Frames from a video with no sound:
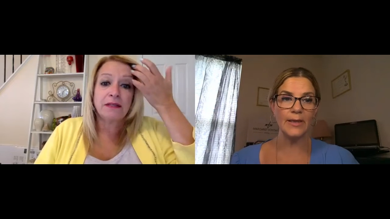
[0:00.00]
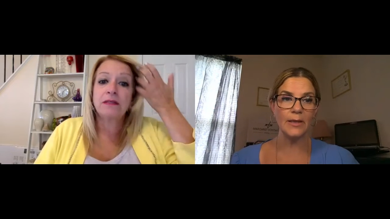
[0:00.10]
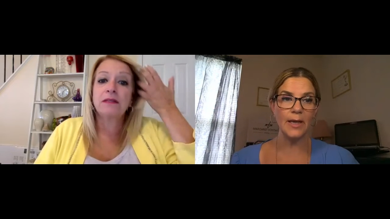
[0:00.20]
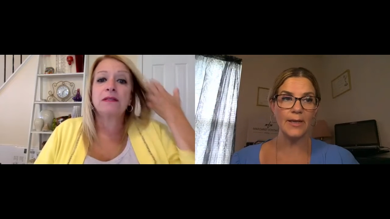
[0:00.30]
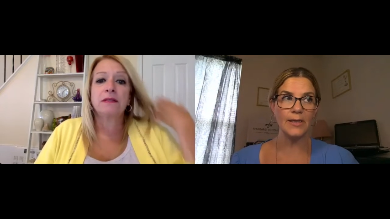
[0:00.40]

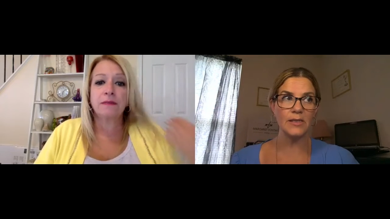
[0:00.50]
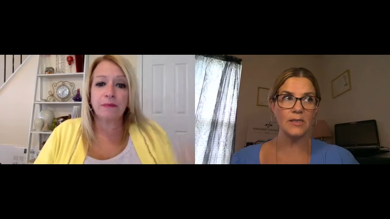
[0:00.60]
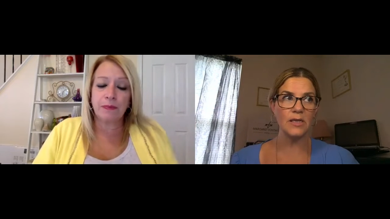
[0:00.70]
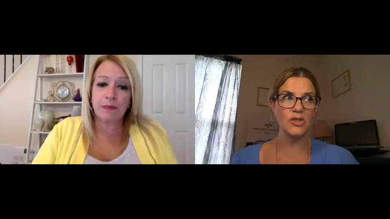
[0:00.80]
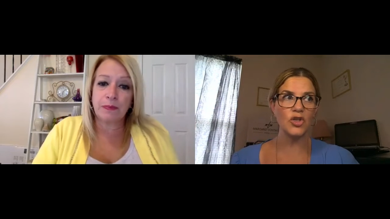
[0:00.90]
Speaker 1: and and
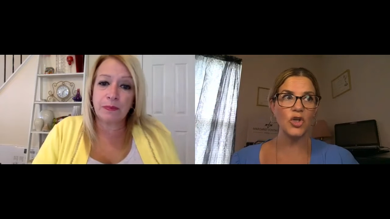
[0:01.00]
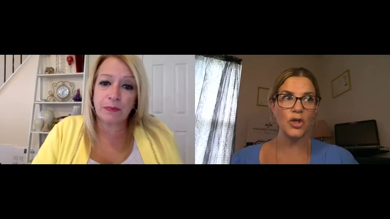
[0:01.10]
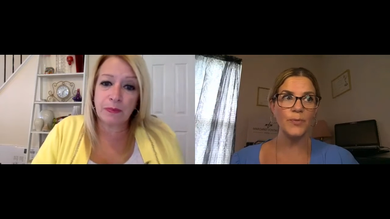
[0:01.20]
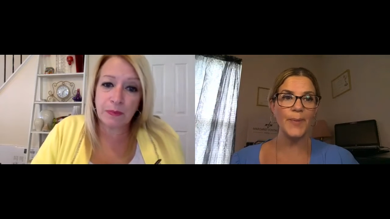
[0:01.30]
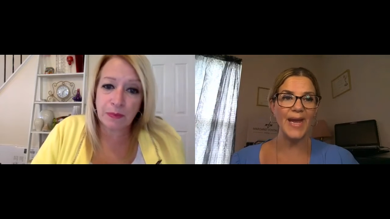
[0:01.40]
it's it's a
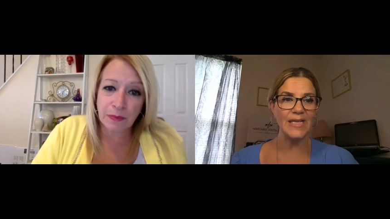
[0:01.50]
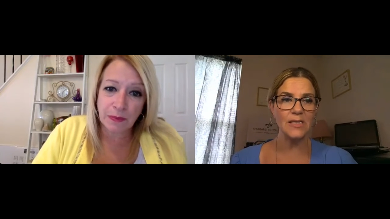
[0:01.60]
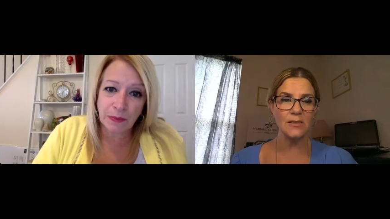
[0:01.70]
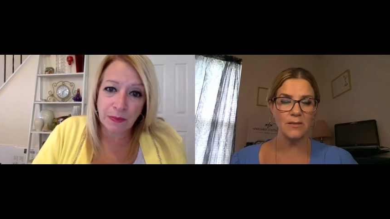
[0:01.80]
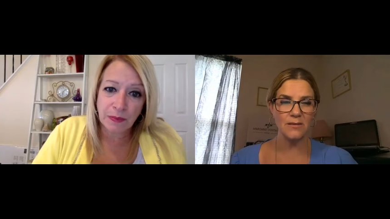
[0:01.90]
good
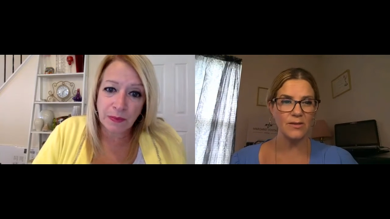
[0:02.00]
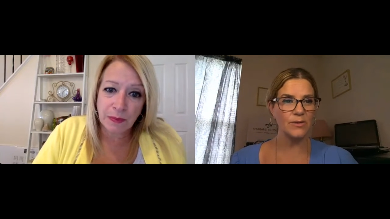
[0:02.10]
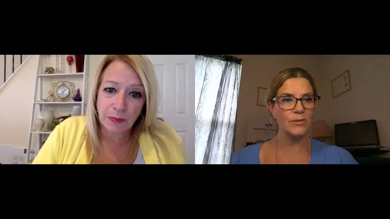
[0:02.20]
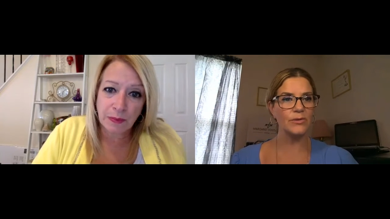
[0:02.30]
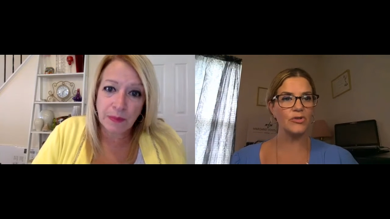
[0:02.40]
base
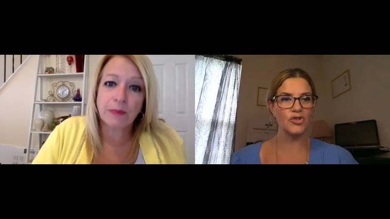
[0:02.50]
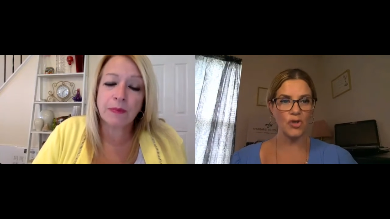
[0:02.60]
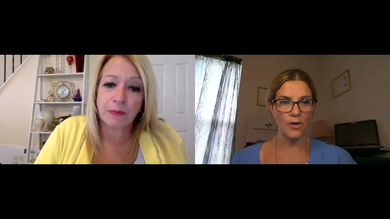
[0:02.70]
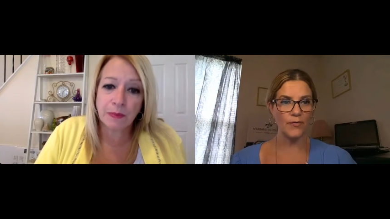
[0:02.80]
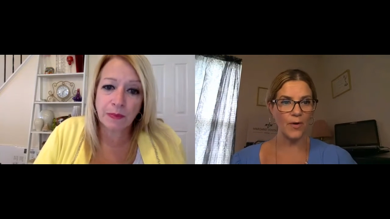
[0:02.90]
to to
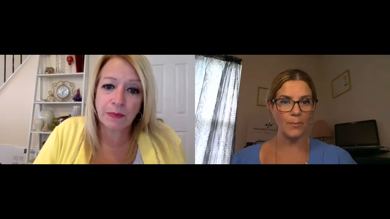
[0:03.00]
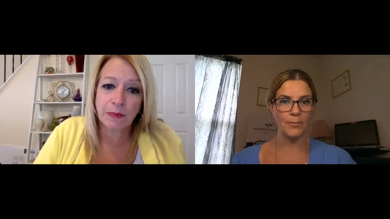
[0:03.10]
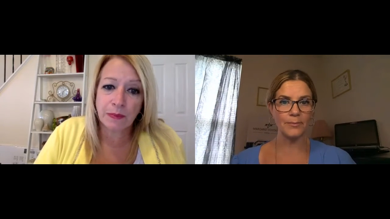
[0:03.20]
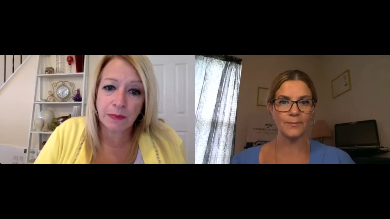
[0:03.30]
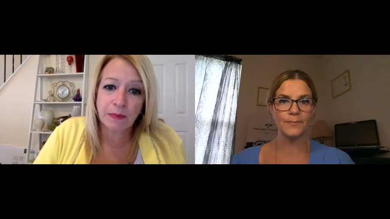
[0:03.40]
start
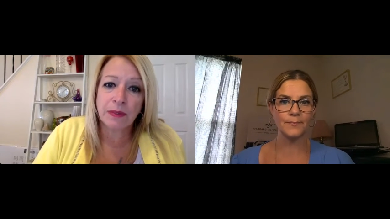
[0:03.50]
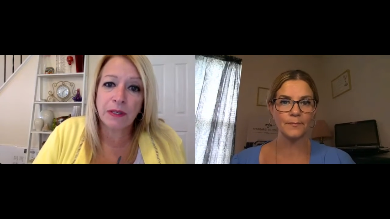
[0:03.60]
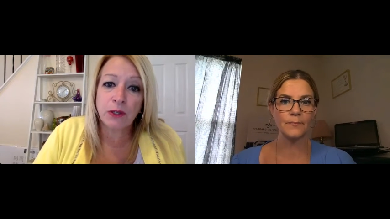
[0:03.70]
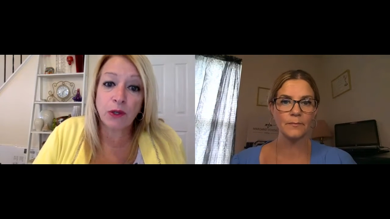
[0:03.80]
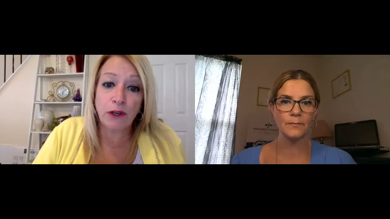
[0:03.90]
from.
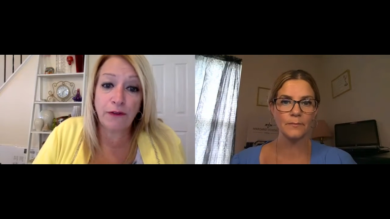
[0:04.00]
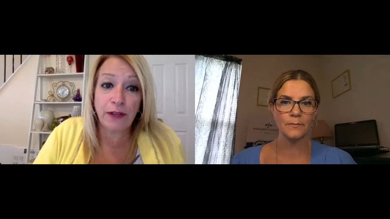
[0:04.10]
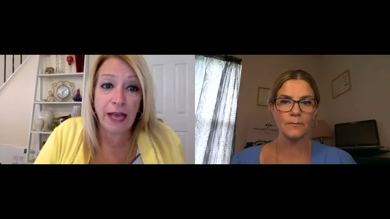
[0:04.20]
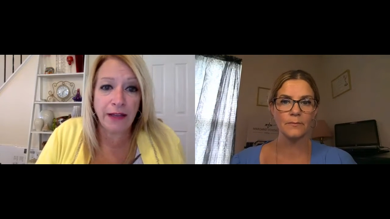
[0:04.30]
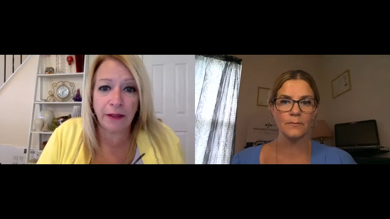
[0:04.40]
Speaker 2: So look for
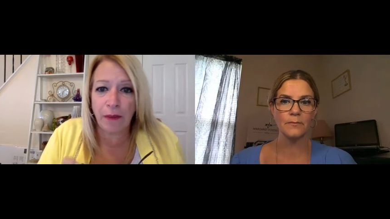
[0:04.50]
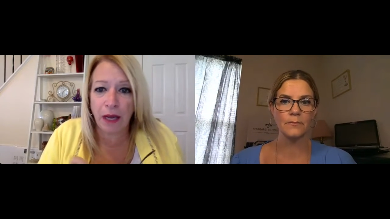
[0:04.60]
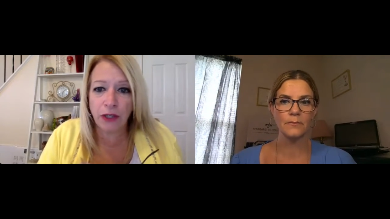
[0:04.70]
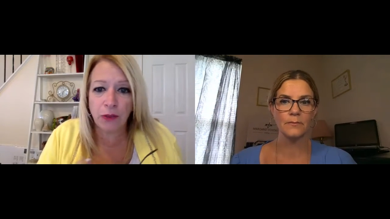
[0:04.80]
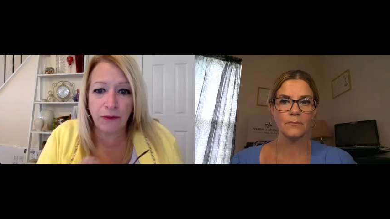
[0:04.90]
that in the
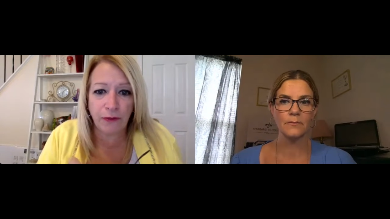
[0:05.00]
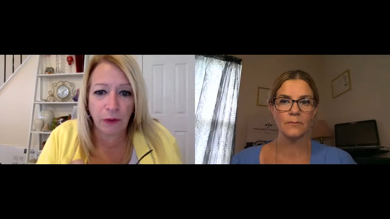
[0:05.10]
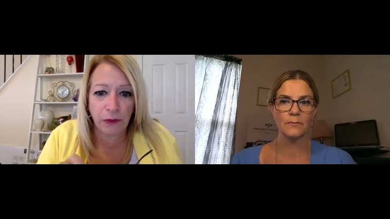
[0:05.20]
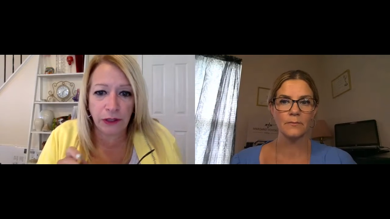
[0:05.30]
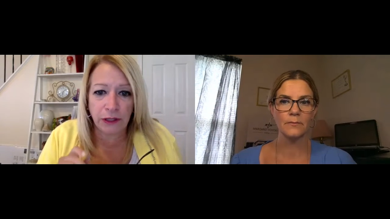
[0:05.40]
module
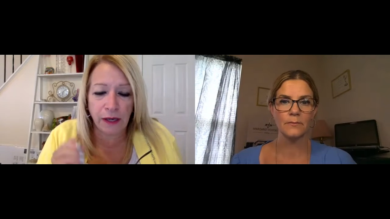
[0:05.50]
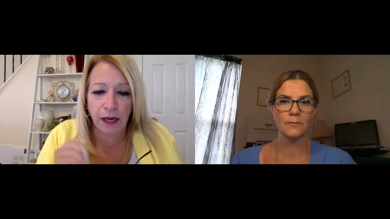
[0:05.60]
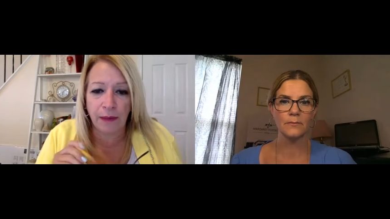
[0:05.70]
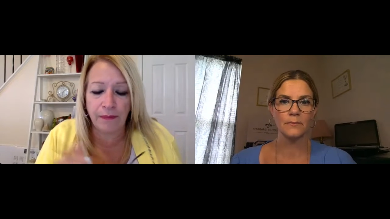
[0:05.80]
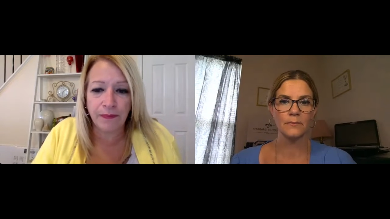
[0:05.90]
folder
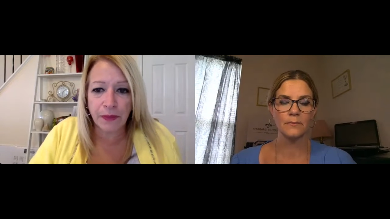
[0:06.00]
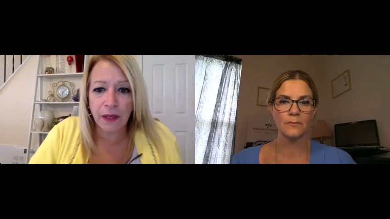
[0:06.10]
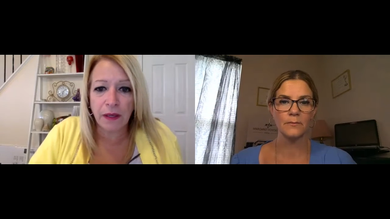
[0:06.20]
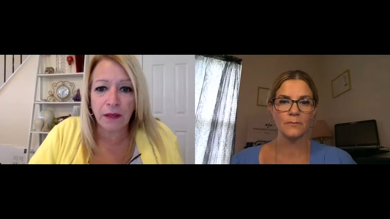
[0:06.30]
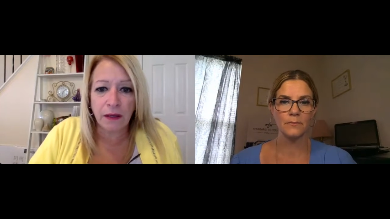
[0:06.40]
um,
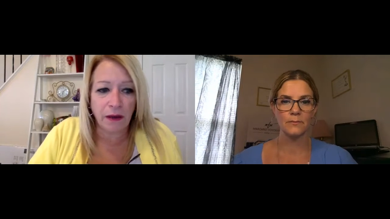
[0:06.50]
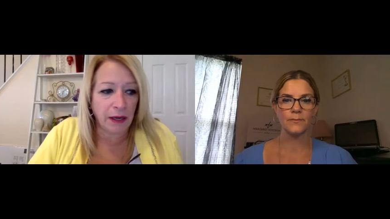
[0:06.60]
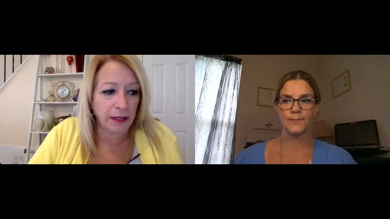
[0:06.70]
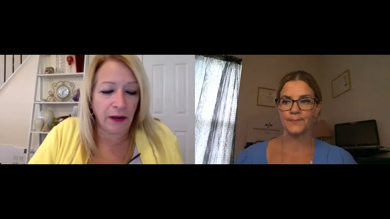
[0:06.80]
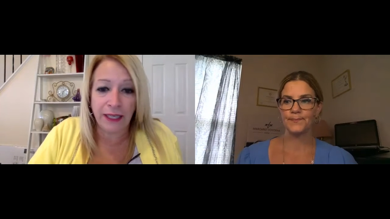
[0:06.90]

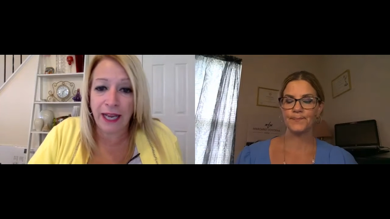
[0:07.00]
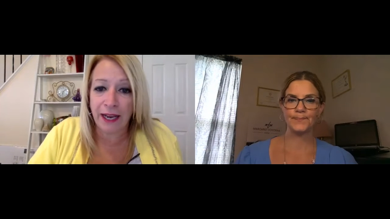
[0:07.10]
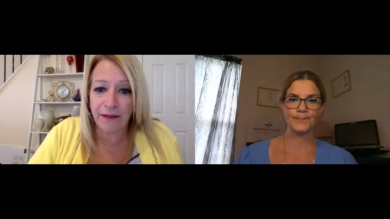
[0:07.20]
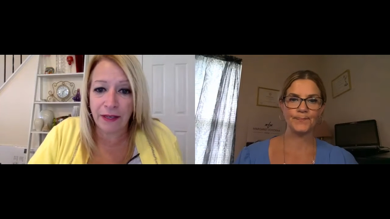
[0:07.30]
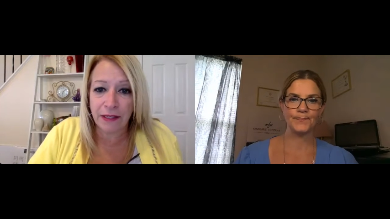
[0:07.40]
on on
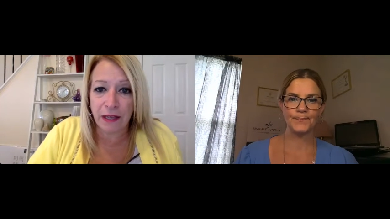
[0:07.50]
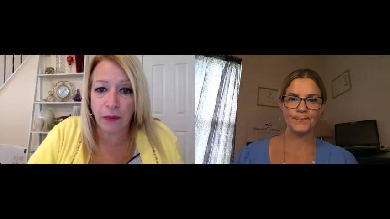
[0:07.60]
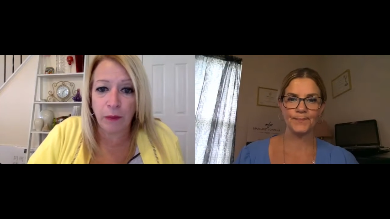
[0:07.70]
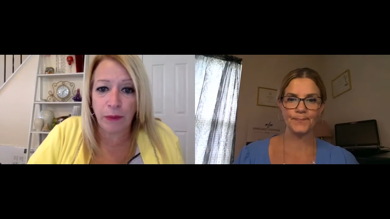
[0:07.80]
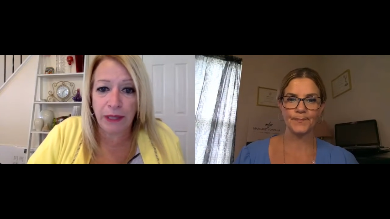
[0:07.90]
Canvas. I
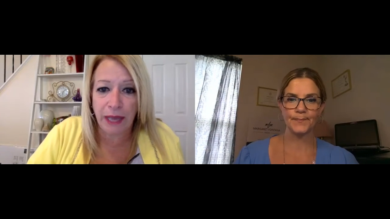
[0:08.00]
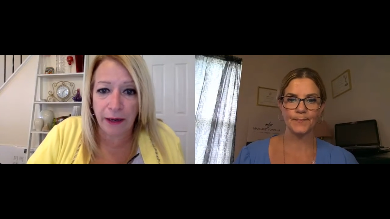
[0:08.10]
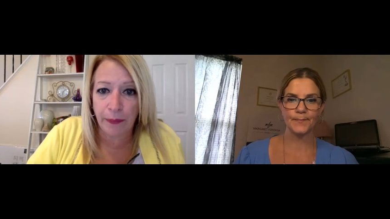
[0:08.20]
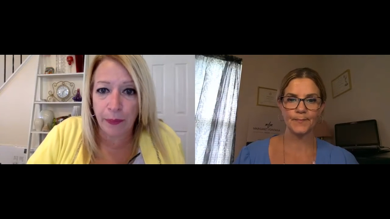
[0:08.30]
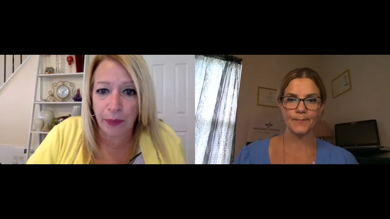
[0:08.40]
will put that
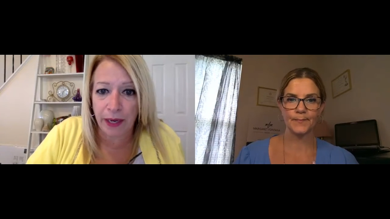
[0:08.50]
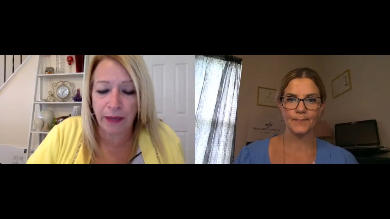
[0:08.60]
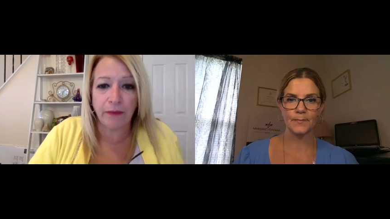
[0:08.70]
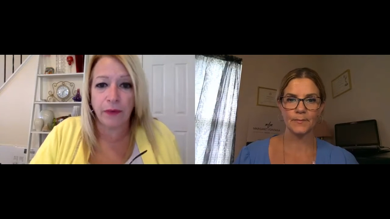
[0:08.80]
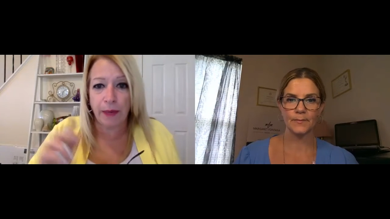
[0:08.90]
up when
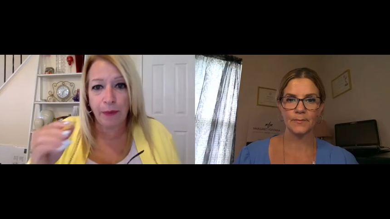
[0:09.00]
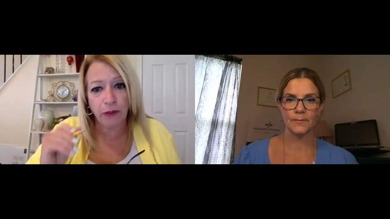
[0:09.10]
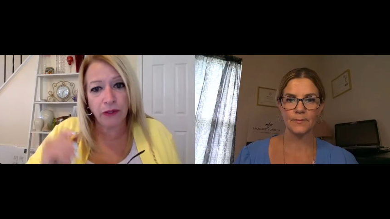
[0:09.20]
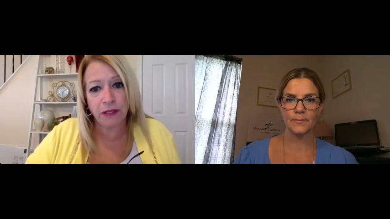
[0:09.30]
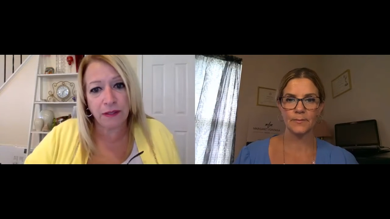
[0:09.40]
I when I post this